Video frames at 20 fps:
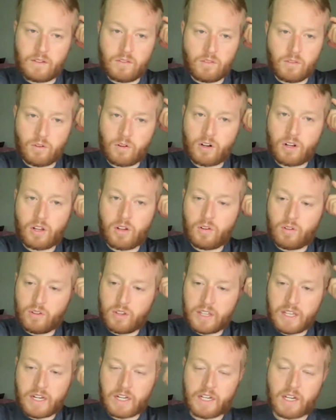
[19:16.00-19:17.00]
Lorient
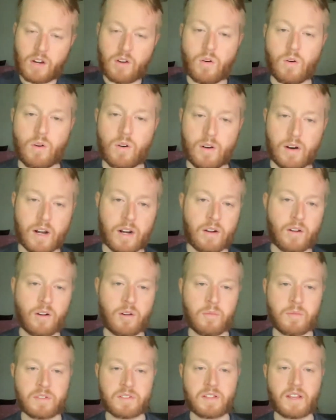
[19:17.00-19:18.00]
only getting a 1/4 at
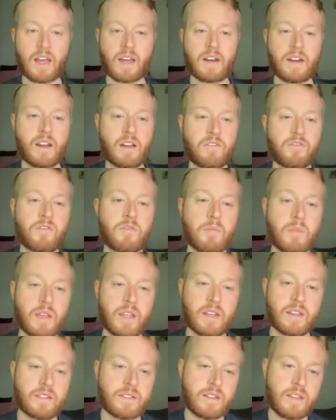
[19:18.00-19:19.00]
home is not enough for
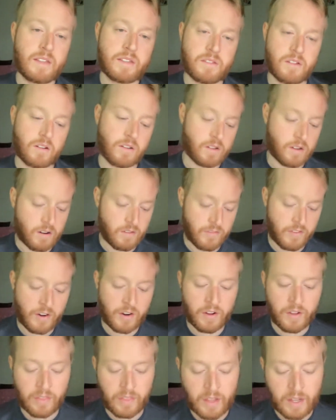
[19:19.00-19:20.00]
me because Nice are
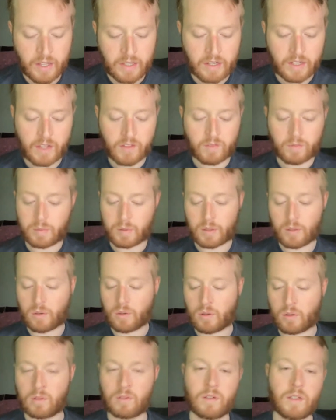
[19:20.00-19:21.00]
very unlikely to give up a
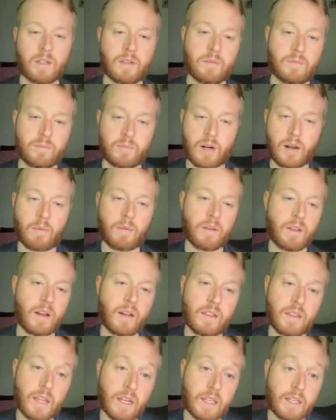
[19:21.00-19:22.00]
goal and probably
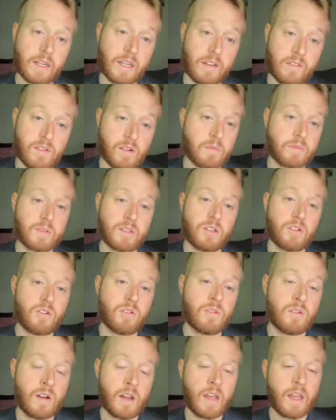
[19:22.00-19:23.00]
unlikely to give up
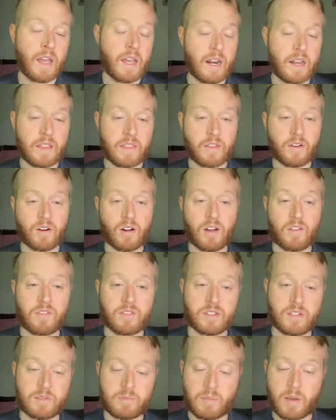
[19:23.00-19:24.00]
2. And I think their
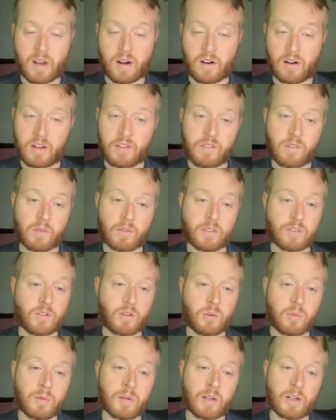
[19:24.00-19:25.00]
offense is better, even with
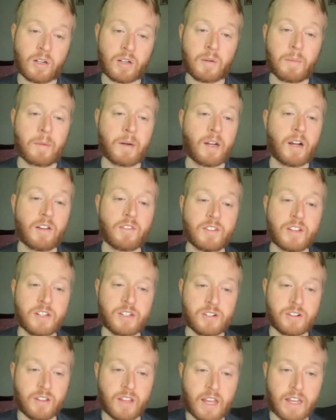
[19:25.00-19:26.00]
Dolberg coming off
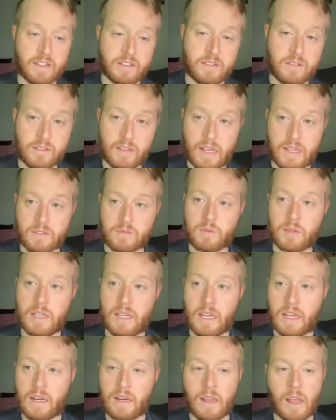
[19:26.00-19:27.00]
injured last
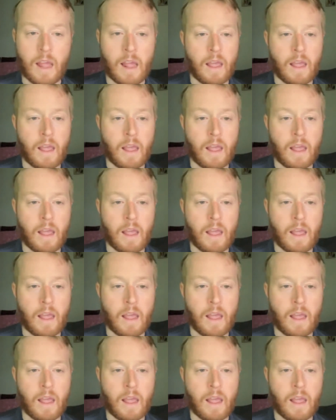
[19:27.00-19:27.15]
weekend.